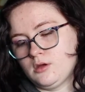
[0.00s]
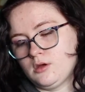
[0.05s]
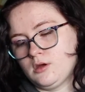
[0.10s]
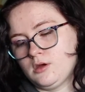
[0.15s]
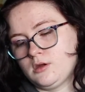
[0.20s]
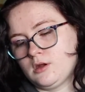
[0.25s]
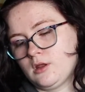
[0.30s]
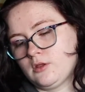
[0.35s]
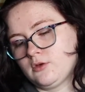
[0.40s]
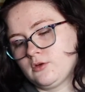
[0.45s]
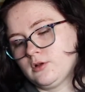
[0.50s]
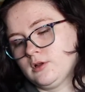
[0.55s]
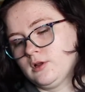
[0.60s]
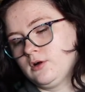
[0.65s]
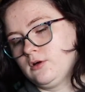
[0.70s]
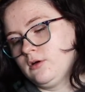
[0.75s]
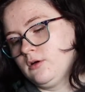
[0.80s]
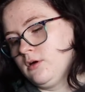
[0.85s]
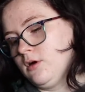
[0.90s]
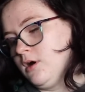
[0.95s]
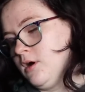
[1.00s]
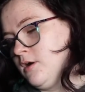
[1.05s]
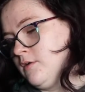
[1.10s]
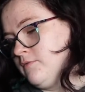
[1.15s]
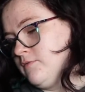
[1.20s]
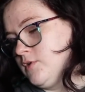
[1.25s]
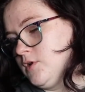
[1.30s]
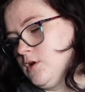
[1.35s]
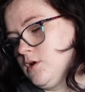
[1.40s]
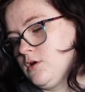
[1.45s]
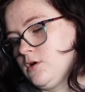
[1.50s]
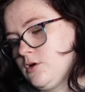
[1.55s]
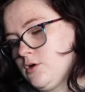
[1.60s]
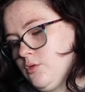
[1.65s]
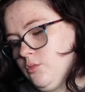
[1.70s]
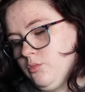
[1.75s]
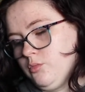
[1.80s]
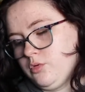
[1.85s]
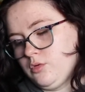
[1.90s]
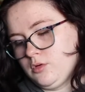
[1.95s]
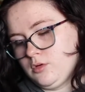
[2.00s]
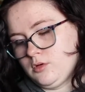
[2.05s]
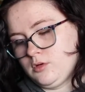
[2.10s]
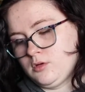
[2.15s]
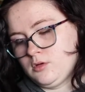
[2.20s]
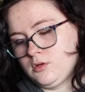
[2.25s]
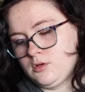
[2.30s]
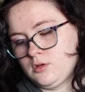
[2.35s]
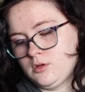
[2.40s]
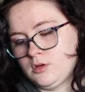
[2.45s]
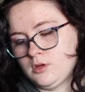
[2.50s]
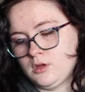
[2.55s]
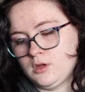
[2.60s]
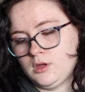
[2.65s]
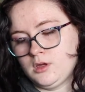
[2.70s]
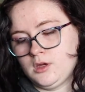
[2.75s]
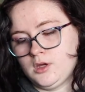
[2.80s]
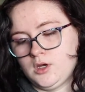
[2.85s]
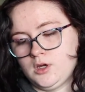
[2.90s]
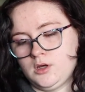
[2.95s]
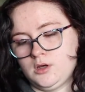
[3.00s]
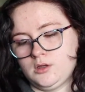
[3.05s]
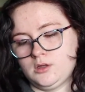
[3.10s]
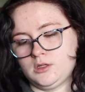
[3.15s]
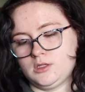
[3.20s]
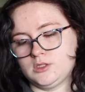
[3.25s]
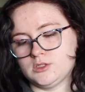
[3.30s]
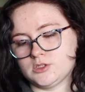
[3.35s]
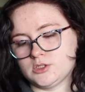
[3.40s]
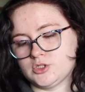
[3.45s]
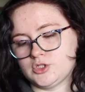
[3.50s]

Another little envelope. These are